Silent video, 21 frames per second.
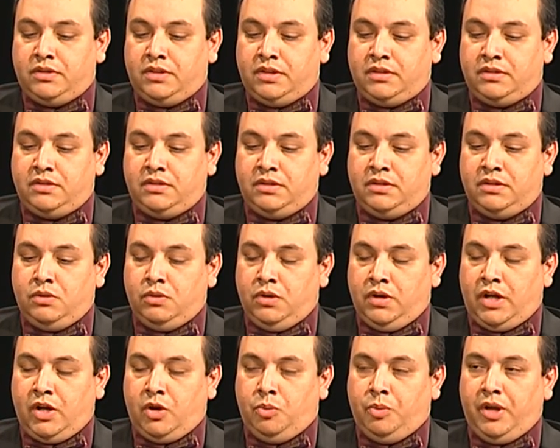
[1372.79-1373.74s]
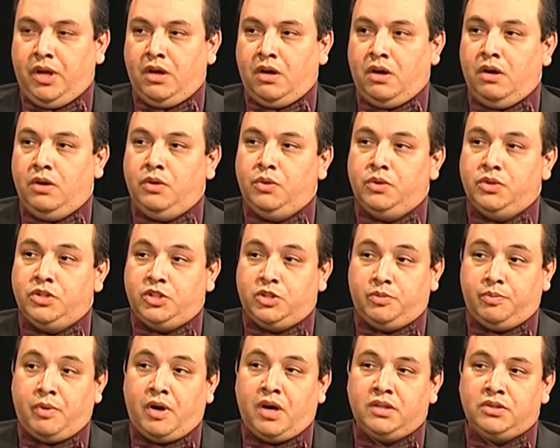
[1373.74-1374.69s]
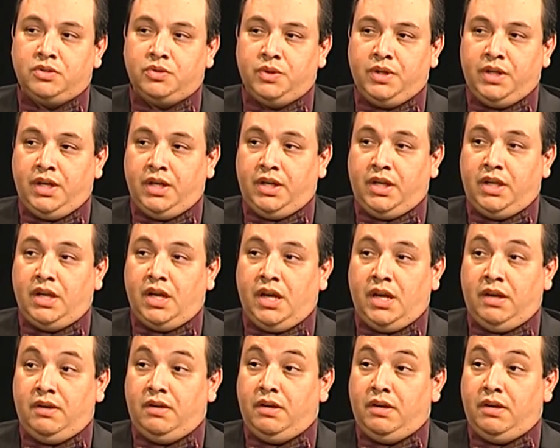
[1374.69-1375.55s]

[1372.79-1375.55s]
citizen or an LPR who is sponsoring a, a